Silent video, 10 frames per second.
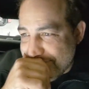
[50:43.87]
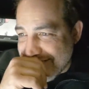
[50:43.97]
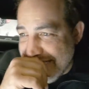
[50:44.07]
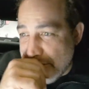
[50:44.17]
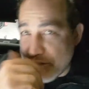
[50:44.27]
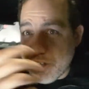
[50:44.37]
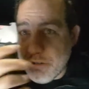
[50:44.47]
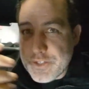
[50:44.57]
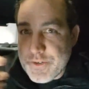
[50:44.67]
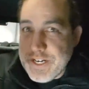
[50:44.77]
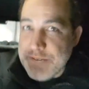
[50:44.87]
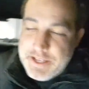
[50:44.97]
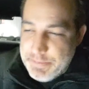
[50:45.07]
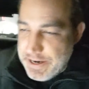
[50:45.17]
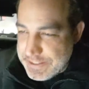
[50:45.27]
I was so intrigued by the
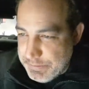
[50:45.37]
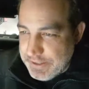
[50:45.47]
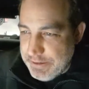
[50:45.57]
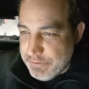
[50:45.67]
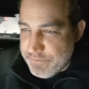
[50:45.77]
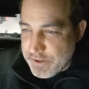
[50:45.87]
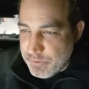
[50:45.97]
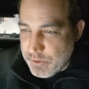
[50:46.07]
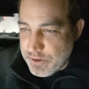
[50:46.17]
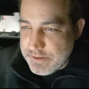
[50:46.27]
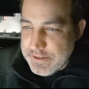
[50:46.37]
possibility that it would fucking work